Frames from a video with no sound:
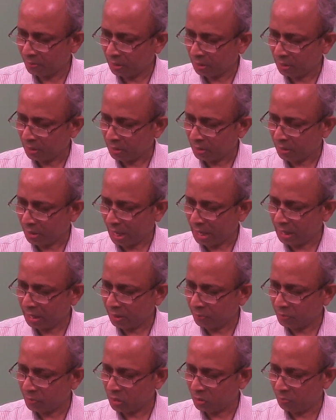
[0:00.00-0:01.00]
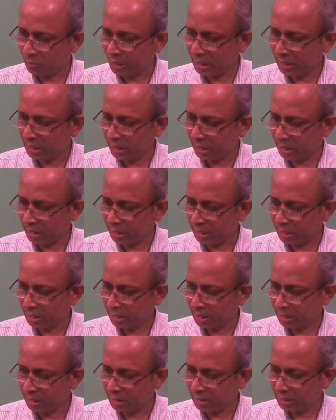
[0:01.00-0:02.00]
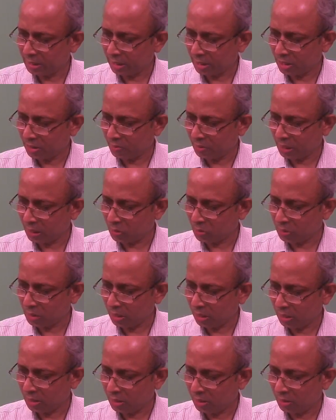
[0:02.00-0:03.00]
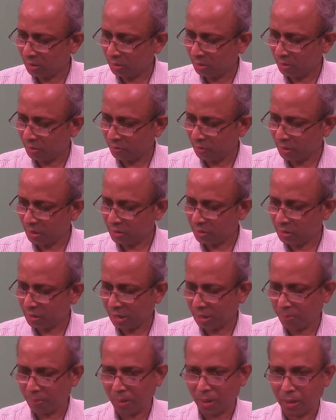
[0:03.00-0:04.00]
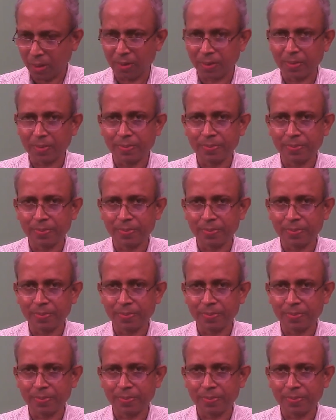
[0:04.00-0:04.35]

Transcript: sign of the speed error that is fed to the phase delay block?